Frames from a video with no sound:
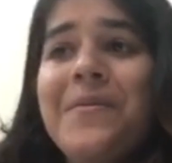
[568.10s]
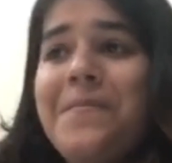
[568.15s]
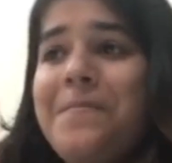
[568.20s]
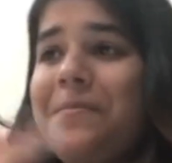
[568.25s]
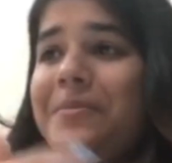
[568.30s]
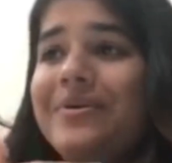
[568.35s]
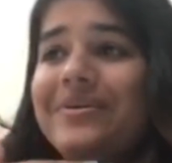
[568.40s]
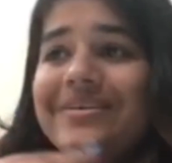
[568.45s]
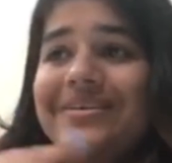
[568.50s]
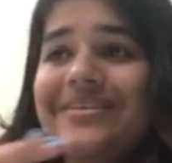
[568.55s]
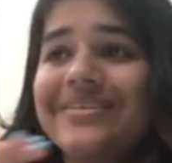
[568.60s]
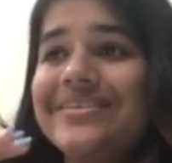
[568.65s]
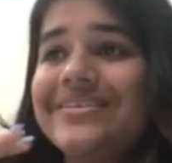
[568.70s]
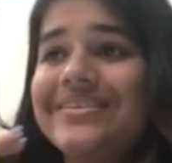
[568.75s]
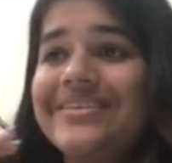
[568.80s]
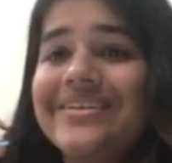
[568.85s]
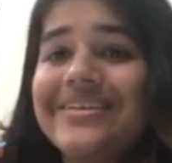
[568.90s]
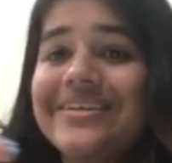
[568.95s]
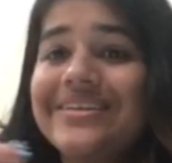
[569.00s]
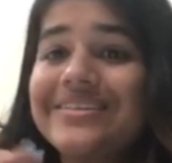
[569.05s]
but
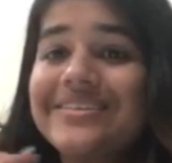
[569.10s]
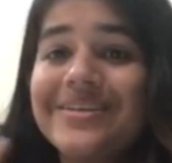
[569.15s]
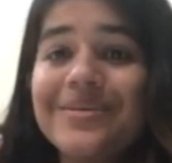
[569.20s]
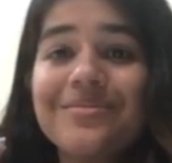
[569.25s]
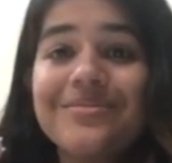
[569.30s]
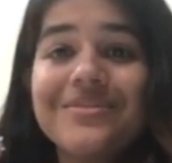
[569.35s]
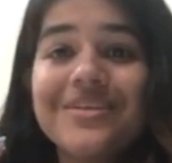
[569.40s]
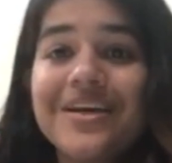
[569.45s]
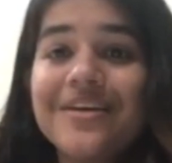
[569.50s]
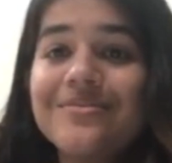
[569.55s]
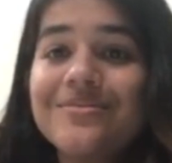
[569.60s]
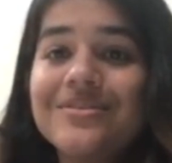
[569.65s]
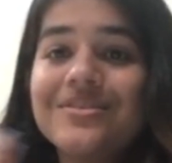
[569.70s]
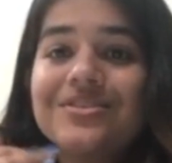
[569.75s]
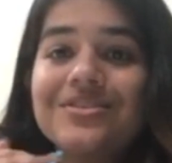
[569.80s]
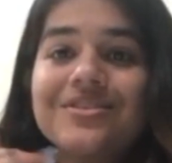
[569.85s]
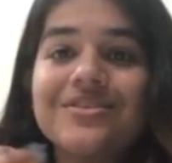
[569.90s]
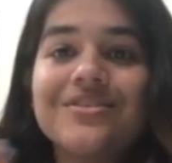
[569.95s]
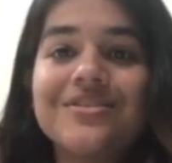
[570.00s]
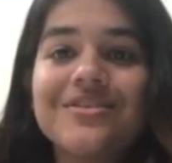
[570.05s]
sometimes
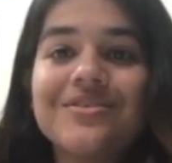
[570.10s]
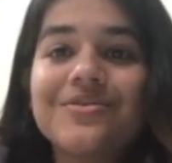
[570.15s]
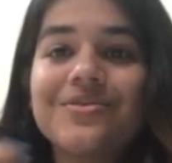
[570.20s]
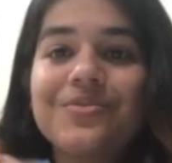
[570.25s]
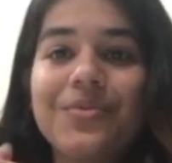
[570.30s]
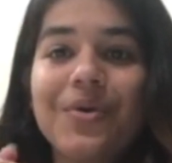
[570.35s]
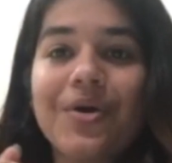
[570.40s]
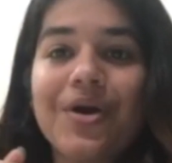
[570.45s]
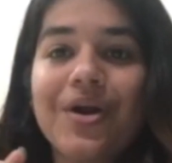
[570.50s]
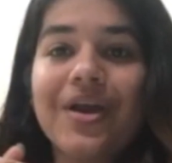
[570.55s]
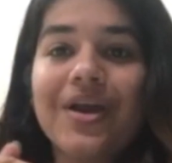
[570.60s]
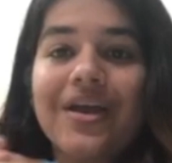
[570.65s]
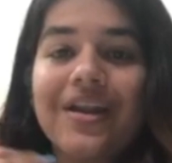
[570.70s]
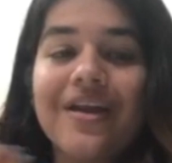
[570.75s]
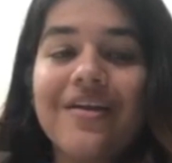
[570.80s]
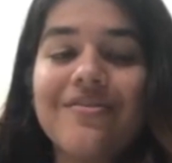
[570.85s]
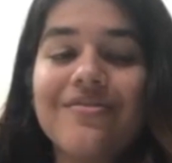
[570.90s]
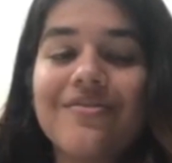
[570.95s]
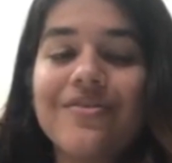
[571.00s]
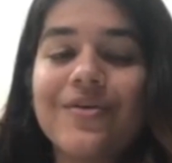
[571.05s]
it just doesn't work and
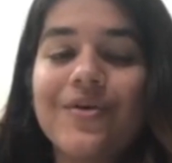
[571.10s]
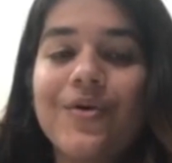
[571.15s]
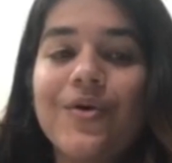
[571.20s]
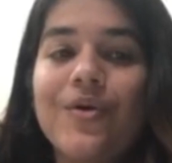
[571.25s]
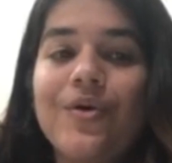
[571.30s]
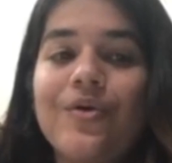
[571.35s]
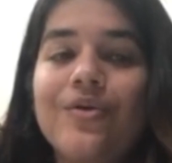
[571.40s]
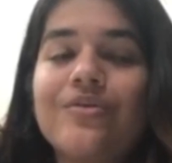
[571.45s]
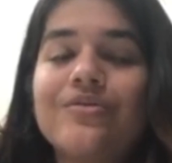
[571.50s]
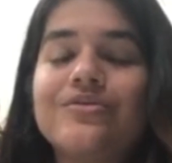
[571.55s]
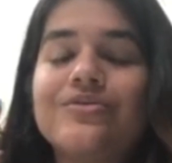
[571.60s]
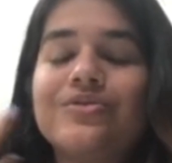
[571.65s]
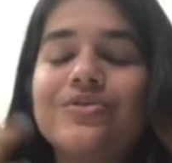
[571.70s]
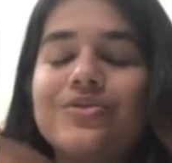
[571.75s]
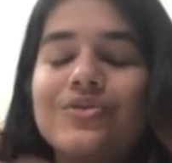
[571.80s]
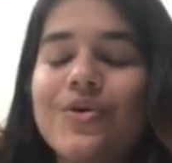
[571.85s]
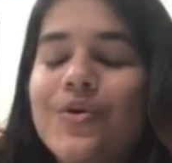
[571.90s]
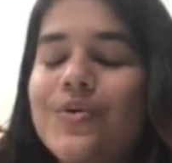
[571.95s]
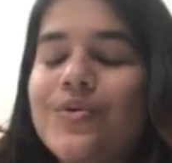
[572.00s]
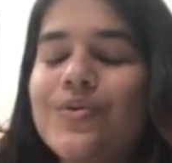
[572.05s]
I feel
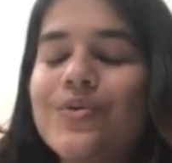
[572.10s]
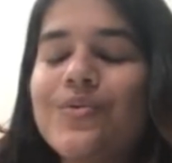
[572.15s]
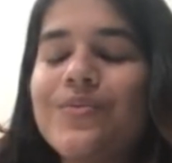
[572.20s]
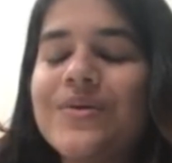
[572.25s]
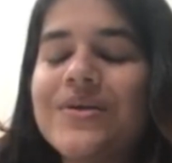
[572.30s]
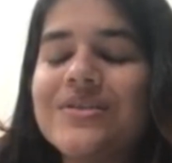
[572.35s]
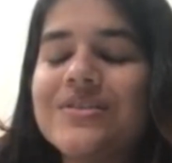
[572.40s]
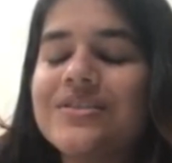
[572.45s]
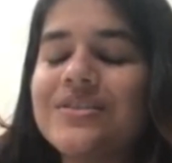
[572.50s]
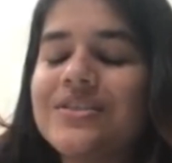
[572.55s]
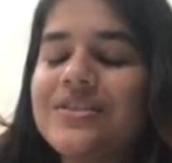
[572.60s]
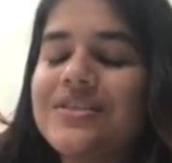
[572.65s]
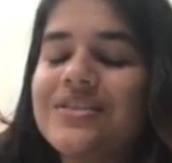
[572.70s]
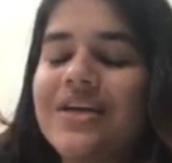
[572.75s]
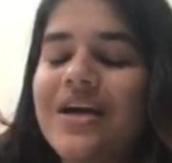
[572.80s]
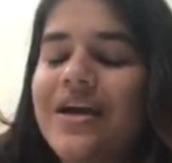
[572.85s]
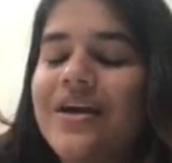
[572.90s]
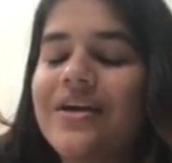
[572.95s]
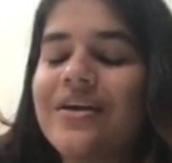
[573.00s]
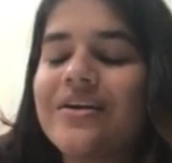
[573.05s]
so mentally
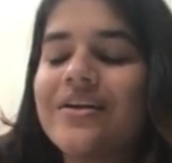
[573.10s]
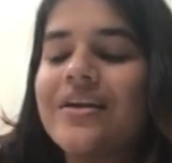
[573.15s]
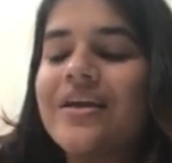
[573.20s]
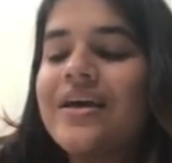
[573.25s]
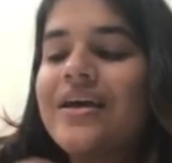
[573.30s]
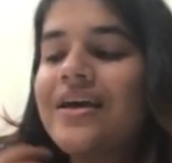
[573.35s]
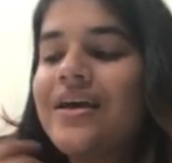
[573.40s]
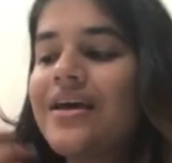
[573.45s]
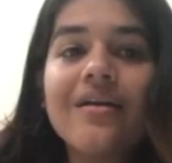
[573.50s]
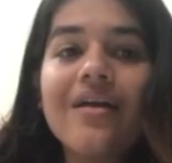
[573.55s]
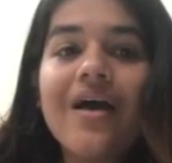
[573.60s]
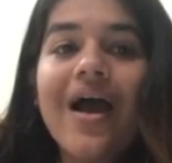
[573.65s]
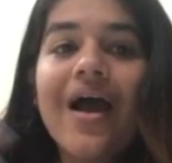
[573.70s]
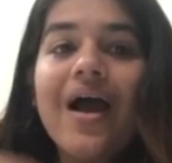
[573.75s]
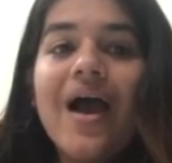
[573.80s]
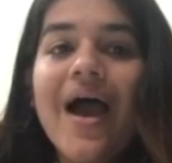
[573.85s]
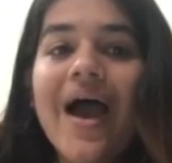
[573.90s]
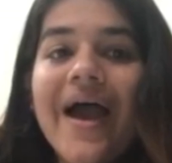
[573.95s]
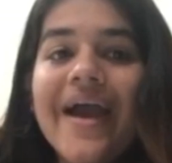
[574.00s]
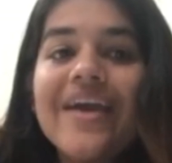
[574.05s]
tired.
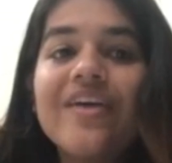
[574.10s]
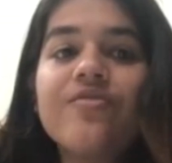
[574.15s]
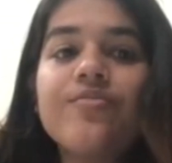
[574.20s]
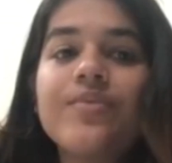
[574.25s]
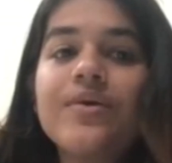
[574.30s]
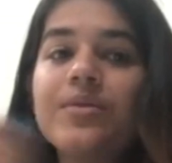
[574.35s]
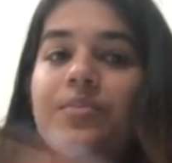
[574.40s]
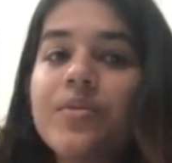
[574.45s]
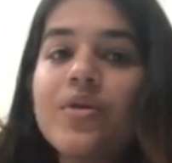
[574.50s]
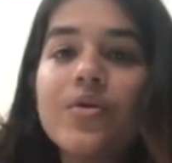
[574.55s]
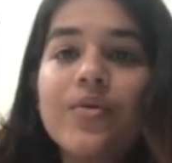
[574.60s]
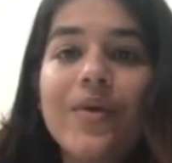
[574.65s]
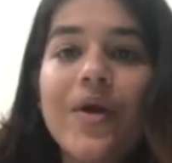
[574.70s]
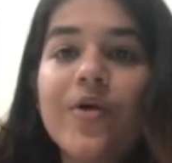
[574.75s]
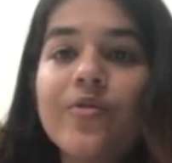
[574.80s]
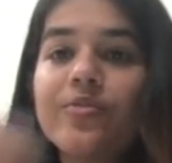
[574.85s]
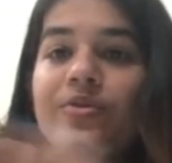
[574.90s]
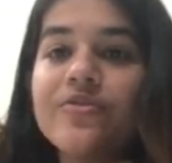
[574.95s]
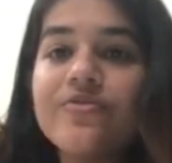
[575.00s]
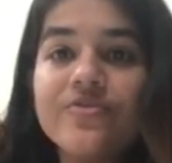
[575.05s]
I have people
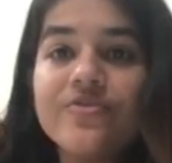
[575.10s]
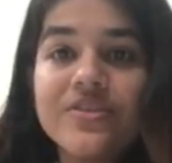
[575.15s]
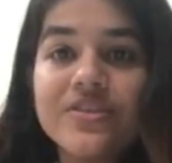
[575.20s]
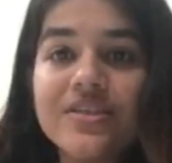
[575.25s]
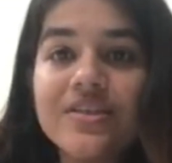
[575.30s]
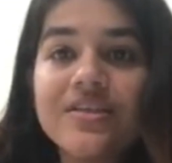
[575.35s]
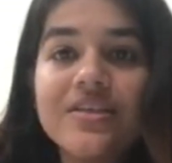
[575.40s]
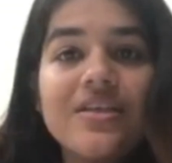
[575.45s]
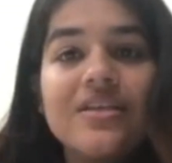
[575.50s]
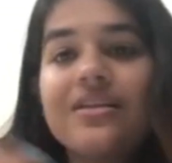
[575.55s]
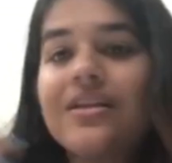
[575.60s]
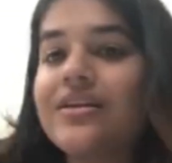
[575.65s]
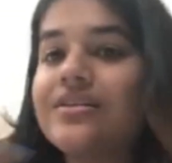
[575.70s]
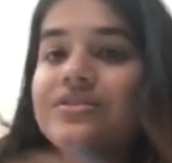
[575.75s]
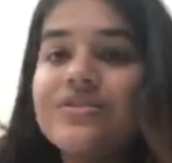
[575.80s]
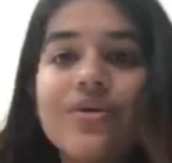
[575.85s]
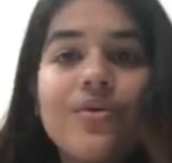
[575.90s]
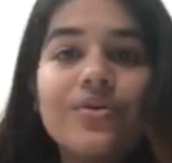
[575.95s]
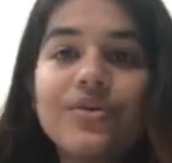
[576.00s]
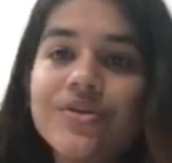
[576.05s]
around me physically that
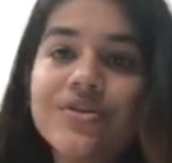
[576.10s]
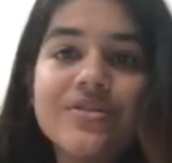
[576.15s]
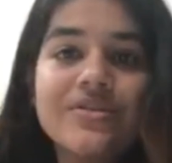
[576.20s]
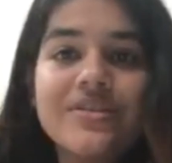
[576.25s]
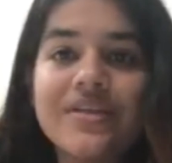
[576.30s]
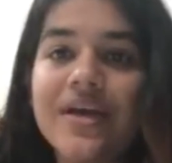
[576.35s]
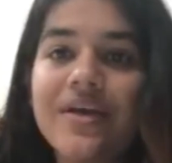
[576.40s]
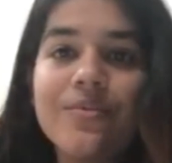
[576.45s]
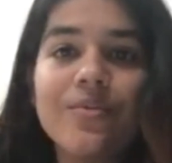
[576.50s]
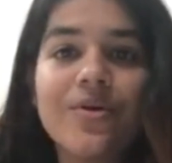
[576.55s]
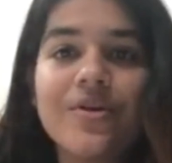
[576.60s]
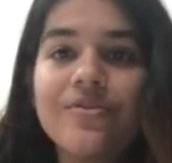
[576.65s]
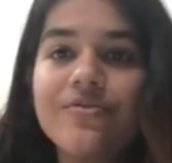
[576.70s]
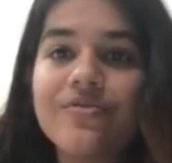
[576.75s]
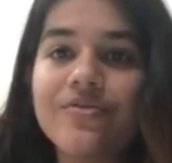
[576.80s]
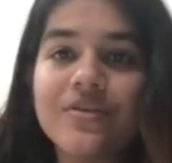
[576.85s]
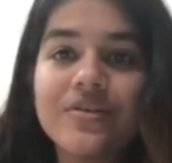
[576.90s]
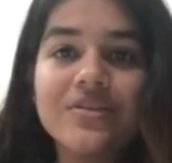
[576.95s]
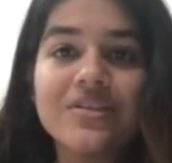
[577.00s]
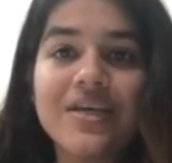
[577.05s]
don't understand what it
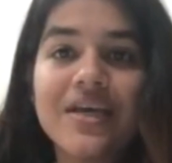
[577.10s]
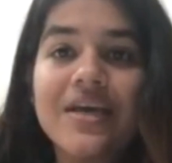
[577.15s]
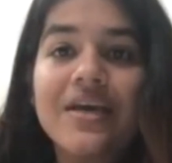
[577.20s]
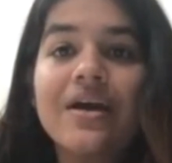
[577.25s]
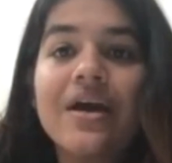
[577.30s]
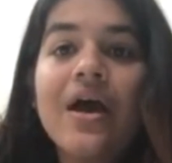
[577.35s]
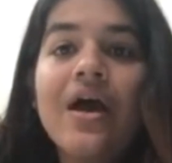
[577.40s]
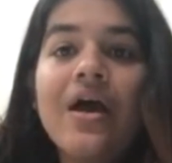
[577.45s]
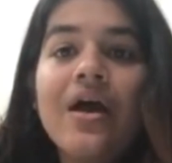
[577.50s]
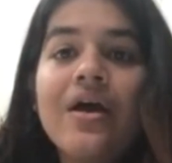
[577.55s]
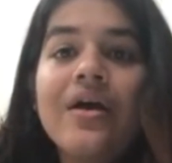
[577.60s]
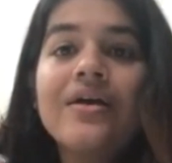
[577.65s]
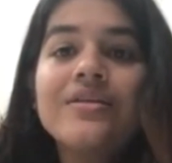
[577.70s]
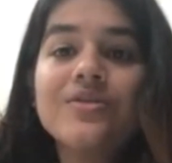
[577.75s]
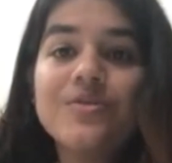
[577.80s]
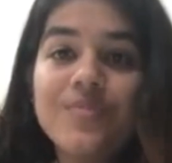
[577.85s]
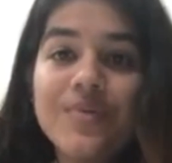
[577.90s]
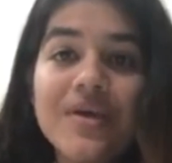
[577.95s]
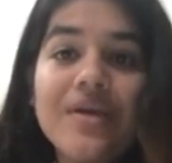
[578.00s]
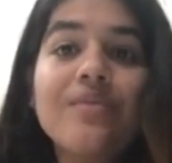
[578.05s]
feels like
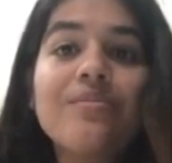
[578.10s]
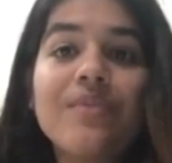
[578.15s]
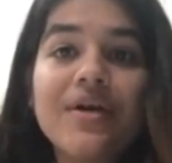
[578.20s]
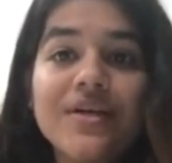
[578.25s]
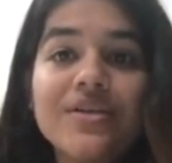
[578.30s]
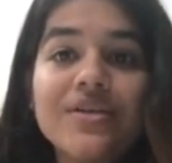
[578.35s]
to be in my